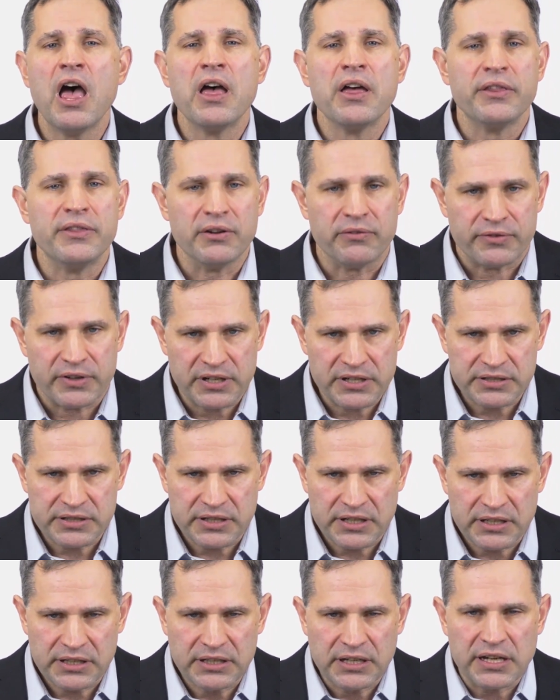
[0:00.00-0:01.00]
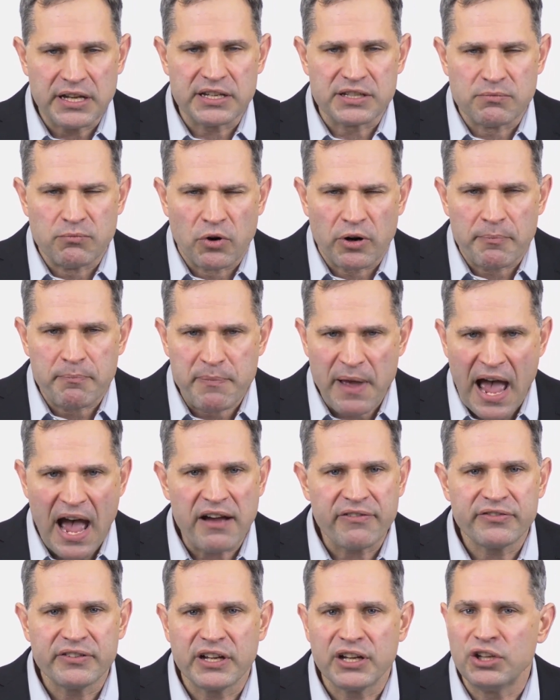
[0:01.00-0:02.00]
The reasoning is more
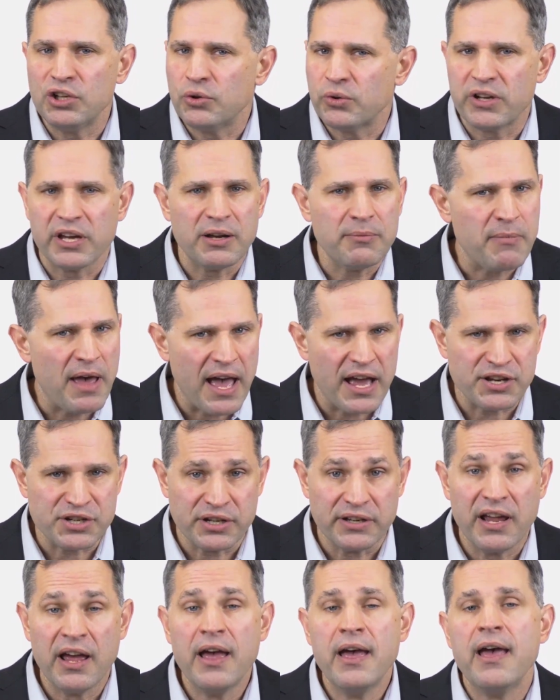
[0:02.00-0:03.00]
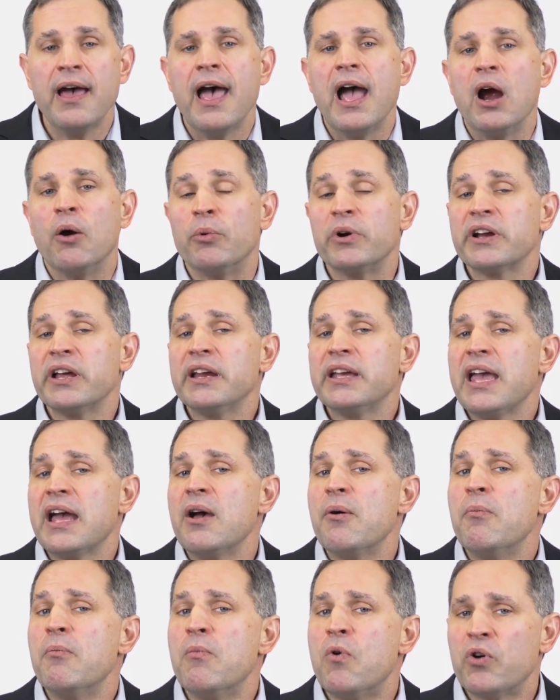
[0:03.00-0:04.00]
baffling you could imagine, And we're going to
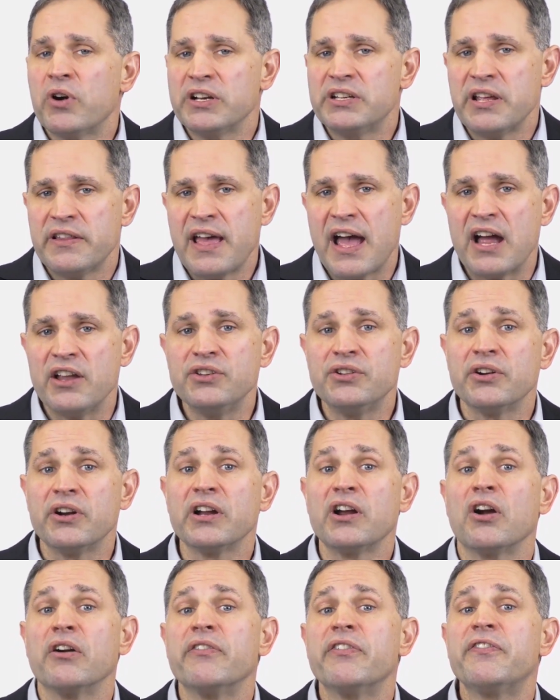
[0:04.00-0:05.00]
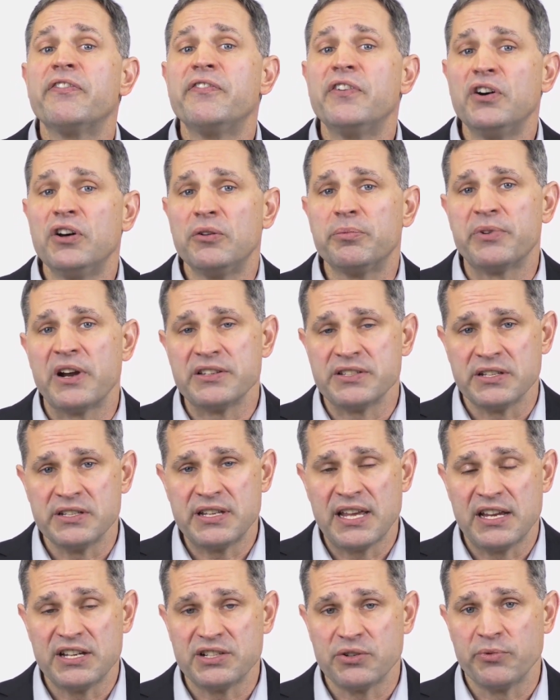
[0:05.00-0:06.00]
get more into that during our full
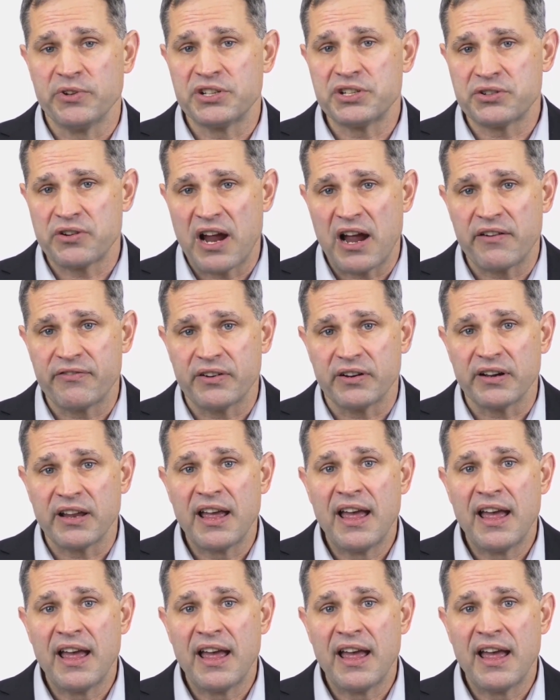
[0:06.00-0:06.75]
presentation with Stratford.